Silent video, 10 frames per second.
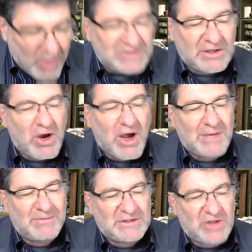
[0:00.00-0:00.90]

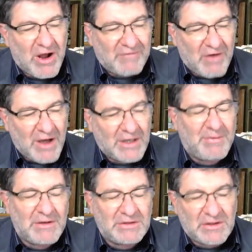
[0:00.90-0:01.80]
economists got wrong
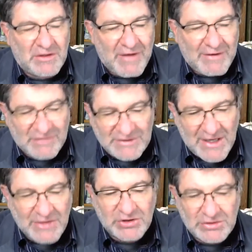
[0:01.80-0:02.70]
about the Great
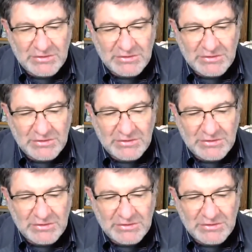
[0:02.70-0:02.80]
Recession?